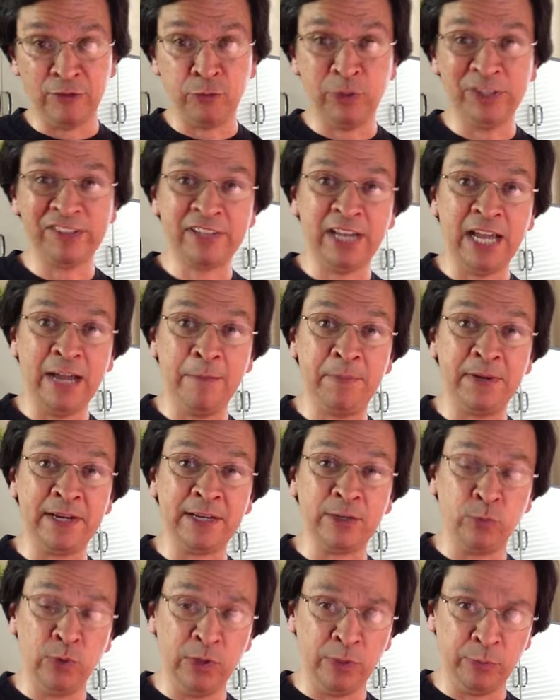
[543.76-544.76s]
of what's
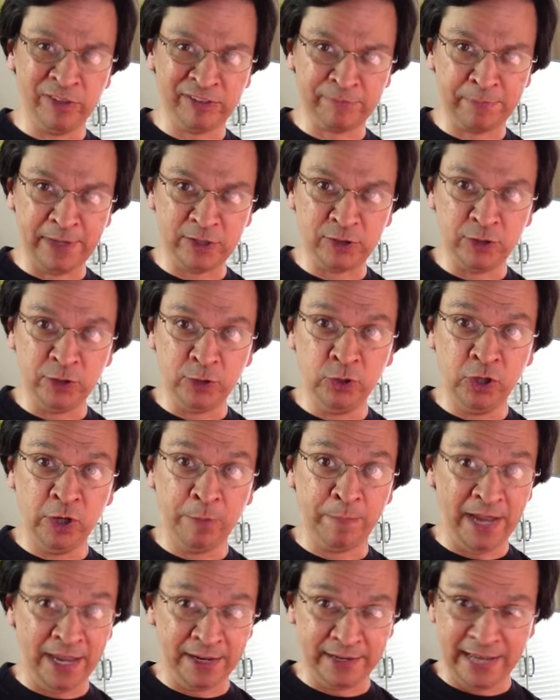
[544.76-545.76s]
happening with respect to
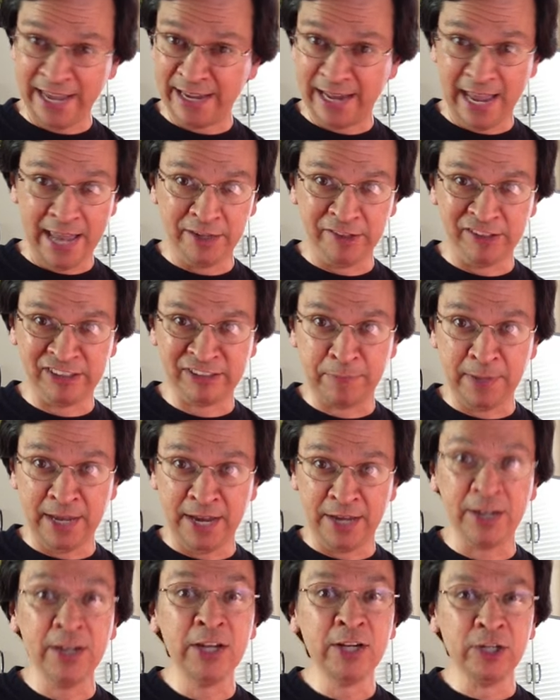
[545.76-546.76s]
Europe and, and in
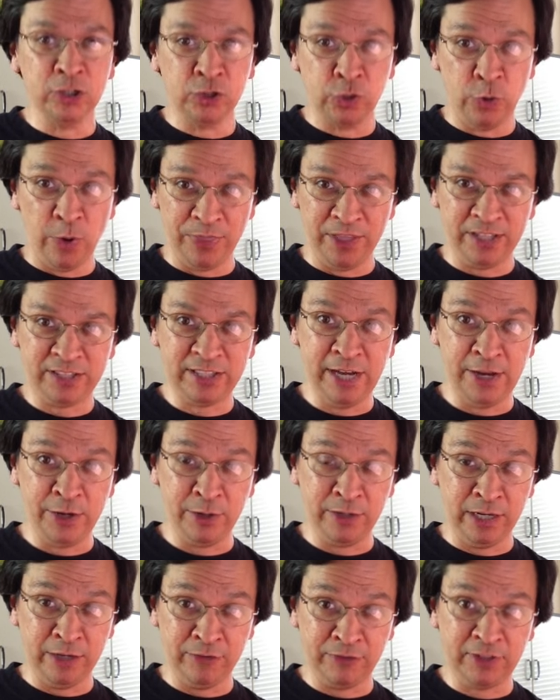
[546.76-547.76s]
Spain during the
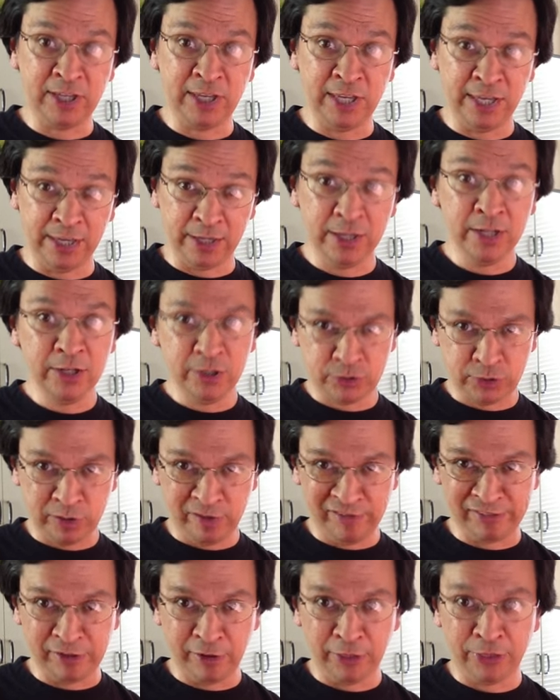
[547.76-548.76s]
tenure of King
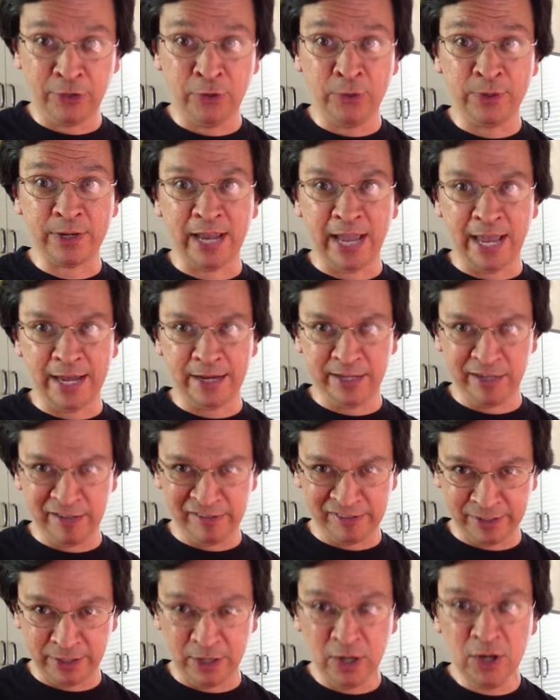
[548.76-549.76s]
Charles III and
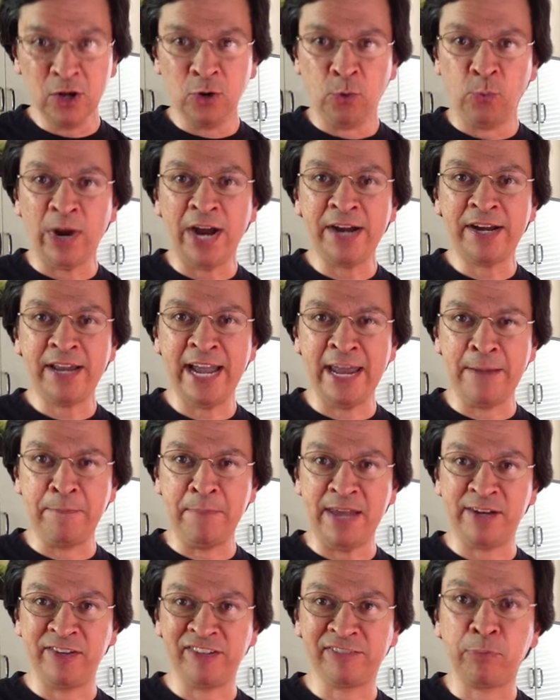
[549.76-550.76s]
his uh, right hand
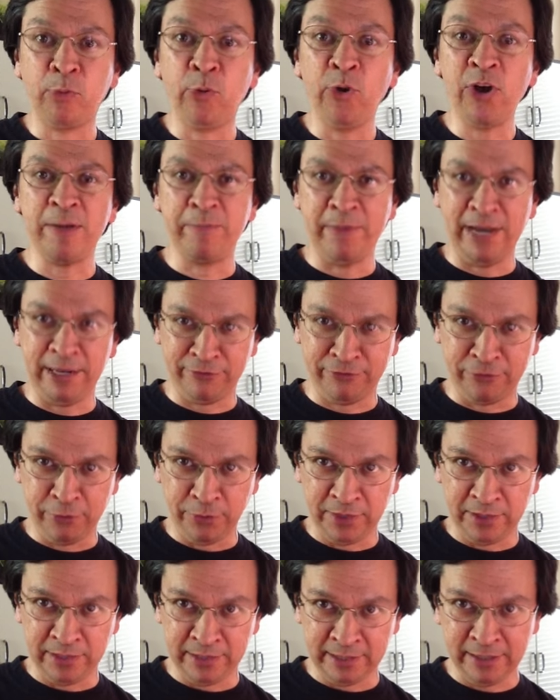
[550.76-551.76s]
man, his point man for
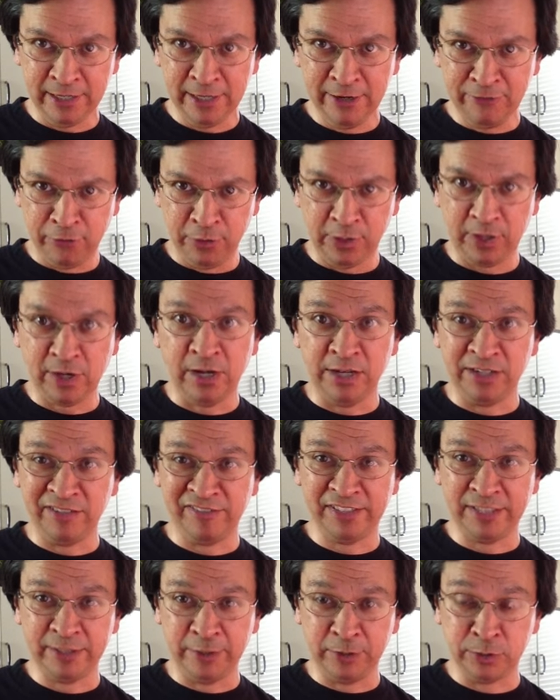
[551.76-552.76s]
the uh, for the colonies
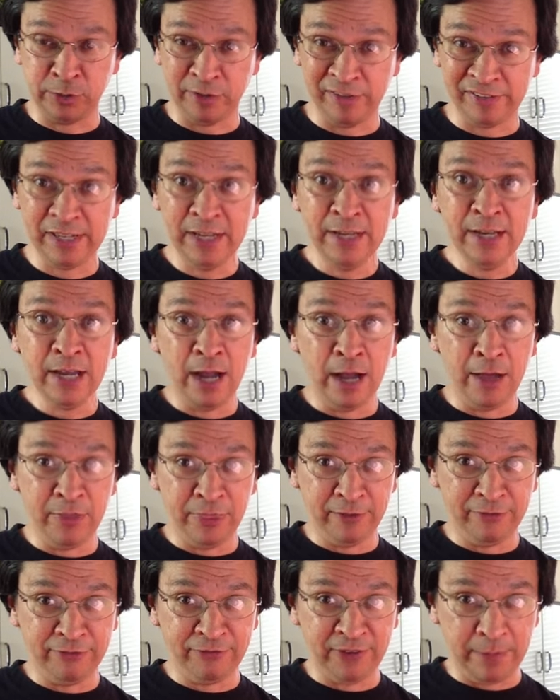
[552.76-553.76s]
and territories, uh,
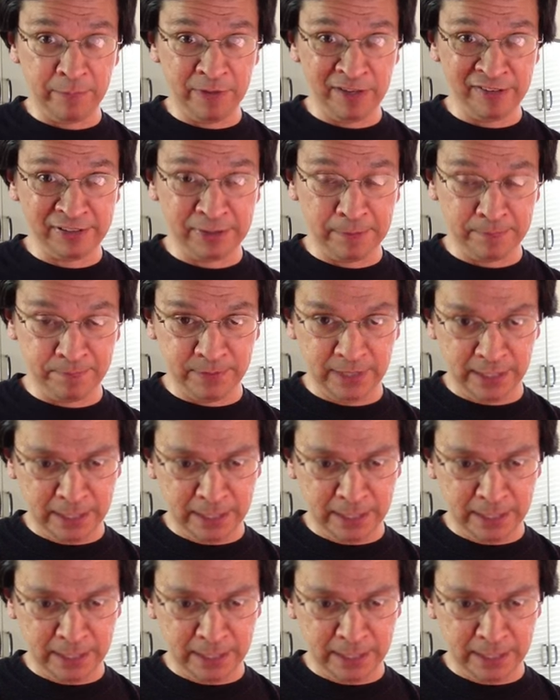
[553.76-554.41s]
the famous